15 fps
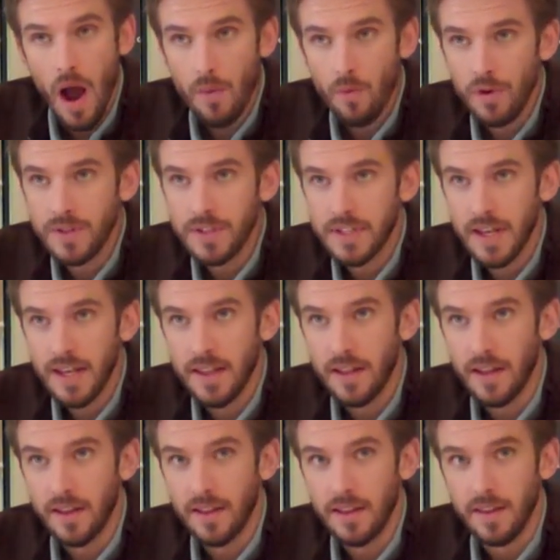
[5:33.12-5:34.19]
I wouldn't say
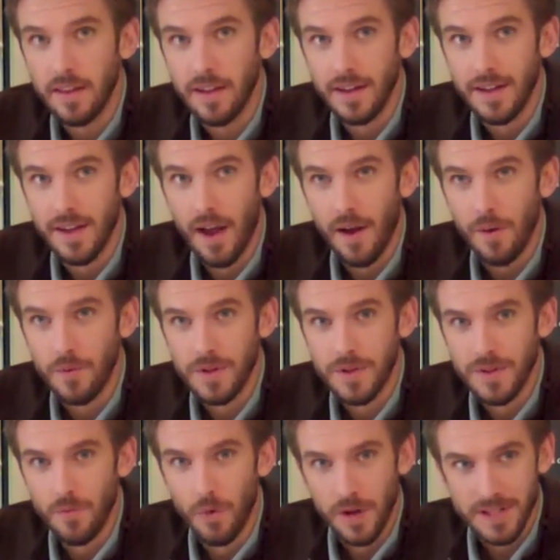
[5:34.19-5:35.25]
that, that I
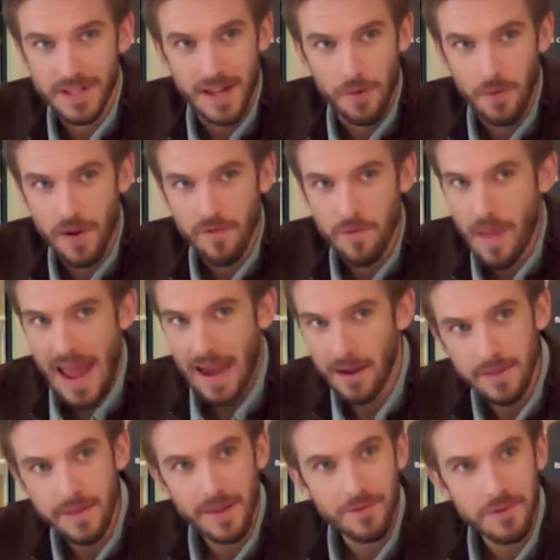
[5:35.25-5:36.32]
would want to stay away from
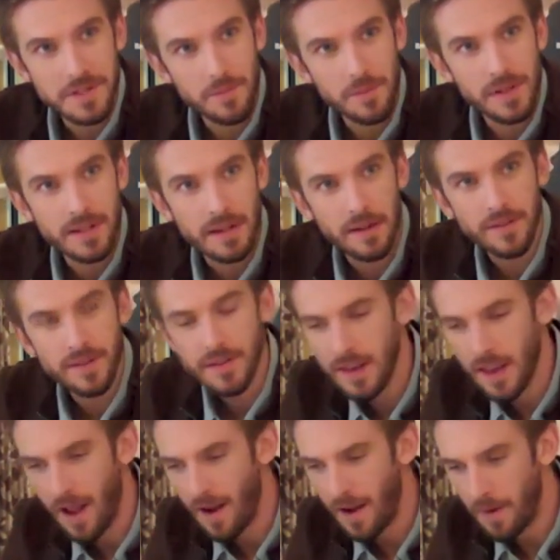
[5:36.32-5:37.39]
anything resembling
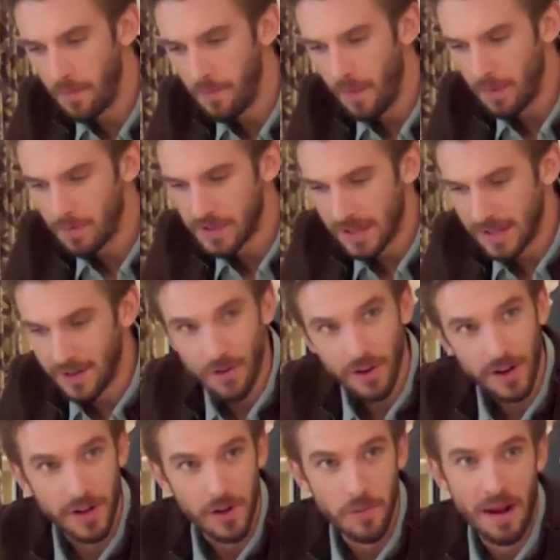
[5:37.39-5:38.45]
Downton. Um, I'm certainly not
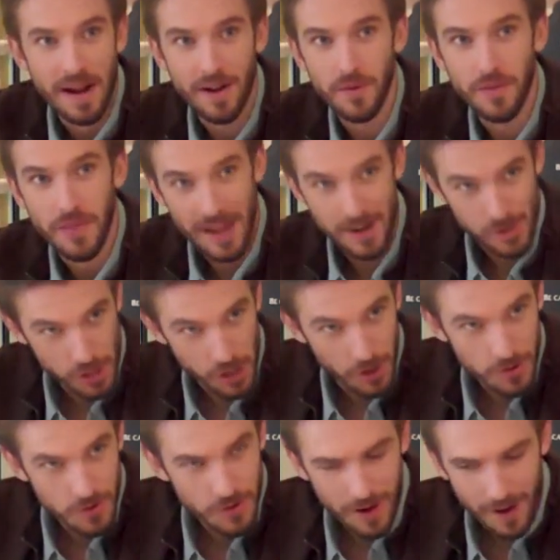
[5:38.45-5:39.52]
going to go back on that show.